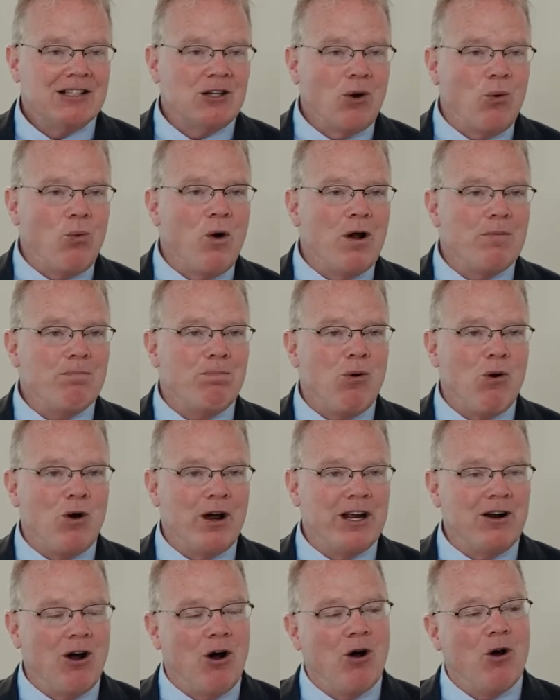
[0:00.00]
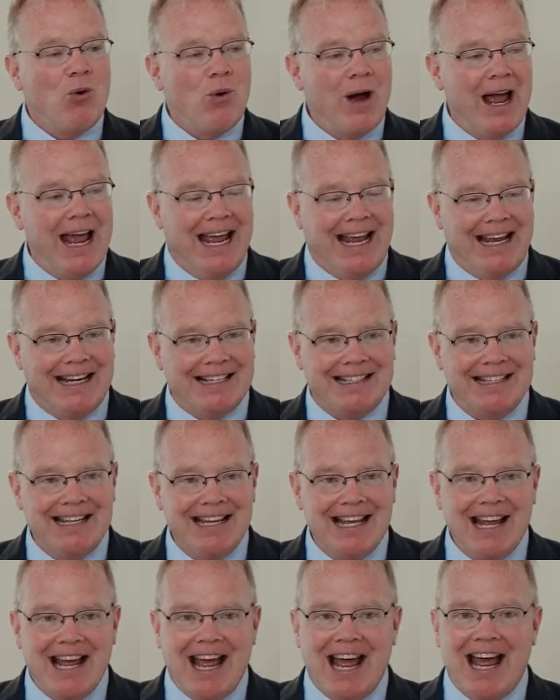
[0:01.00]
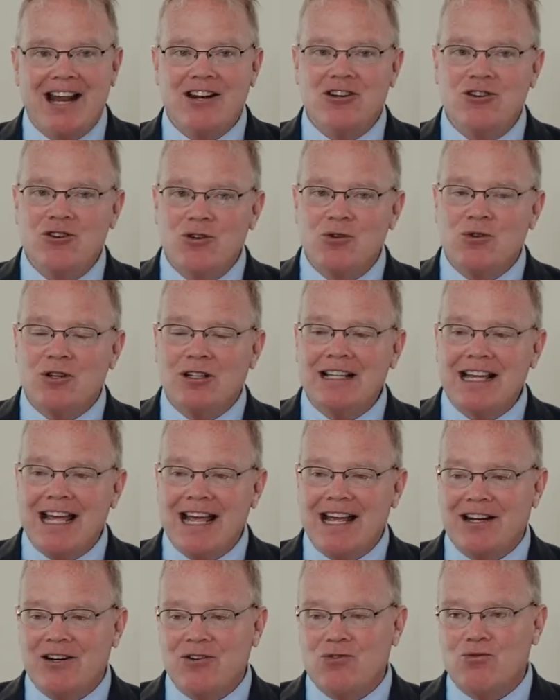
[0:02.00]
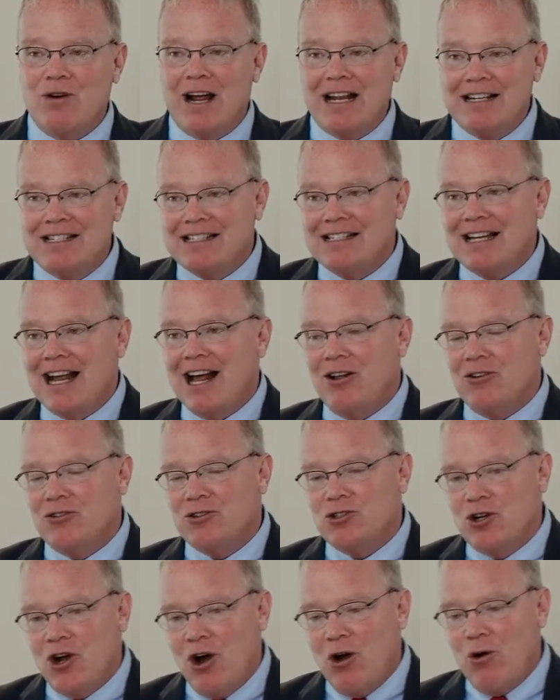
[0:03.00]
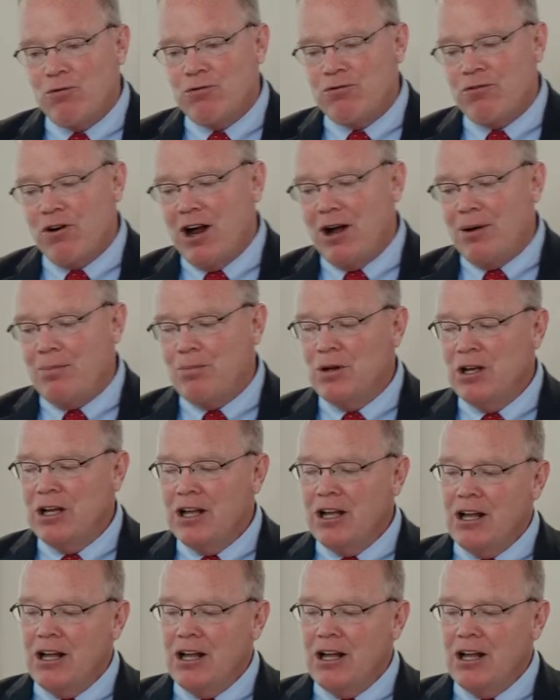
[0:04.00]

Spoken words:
to 1.08. And nucleated red cells go from,